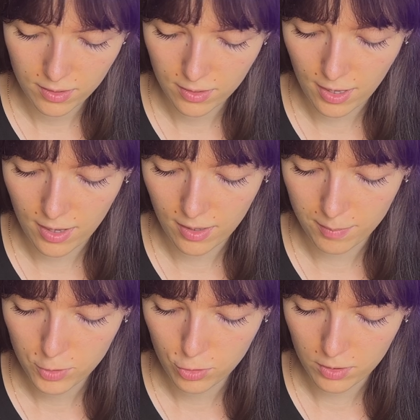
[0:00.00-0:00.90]
Okay,
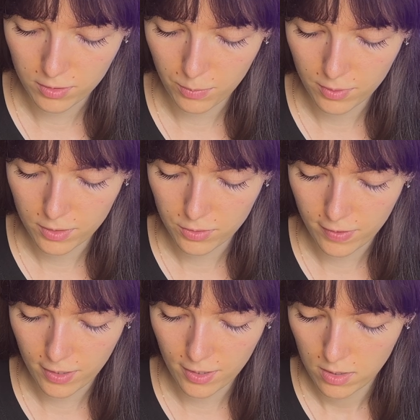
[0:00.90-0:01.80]
I'm struggling with this
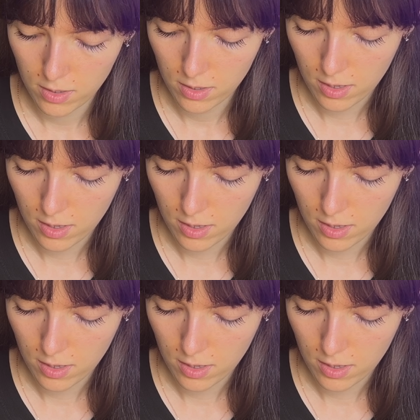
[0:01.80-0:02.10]
fire.